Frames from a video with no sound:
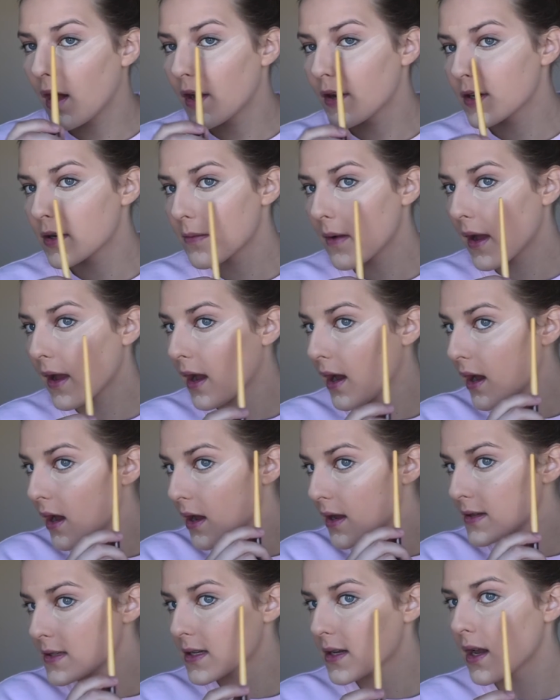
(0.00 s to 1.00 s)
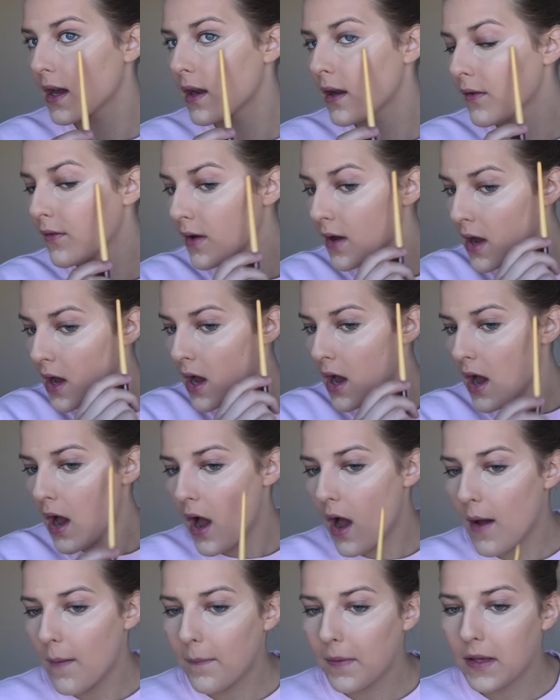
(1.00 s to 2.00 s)
under my eyes and kind of
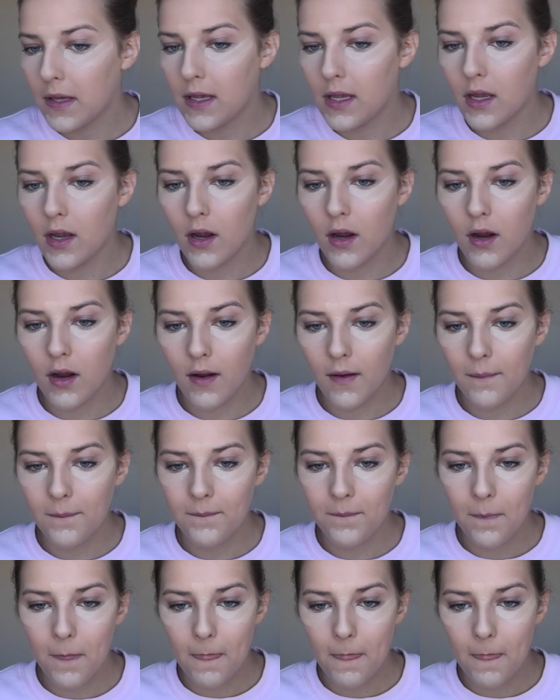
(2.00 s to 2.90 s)
up here,